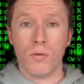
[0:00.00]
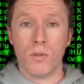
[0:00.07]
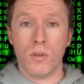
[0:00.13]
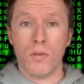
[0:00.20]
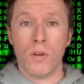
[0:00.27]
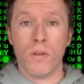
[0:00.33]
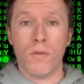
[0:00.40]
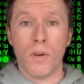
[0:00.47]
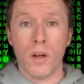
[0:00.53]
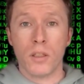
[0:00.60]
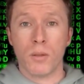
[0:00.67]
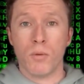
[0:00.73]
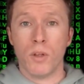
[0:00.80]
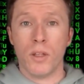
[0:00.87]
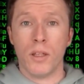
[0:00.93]
you've got a vast
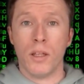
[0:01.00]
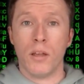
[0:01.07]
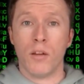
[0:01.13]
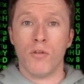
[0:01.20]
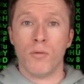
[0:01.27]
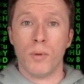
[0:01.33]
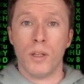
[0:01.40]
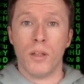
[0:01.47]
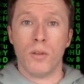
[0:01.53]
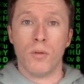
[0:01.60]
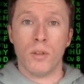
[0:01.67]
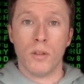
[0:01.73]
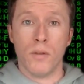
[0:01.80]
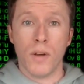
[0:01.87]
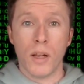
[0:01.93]
community contributing to its
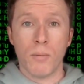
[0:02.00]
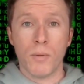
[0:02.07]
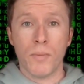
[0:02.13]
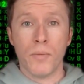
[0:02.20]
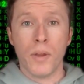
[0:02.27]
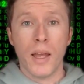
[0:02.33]
development,